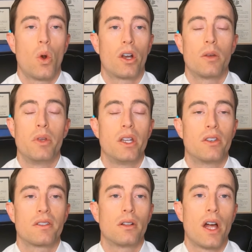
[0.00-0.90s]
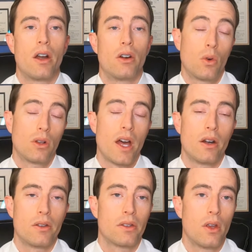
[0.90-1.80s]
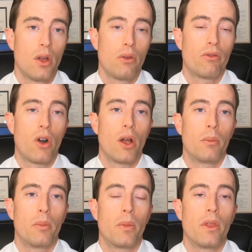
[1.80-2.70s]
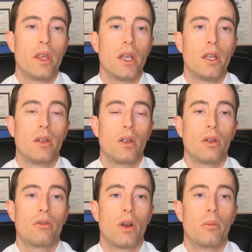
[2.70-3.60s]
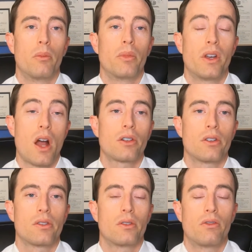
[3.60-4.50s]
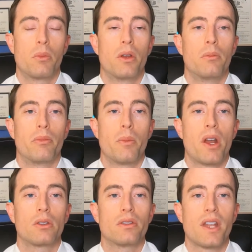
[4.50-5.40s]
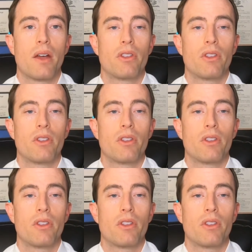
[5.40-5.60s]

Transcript: or it could be just a letter or letters from the doctors or from the medical staff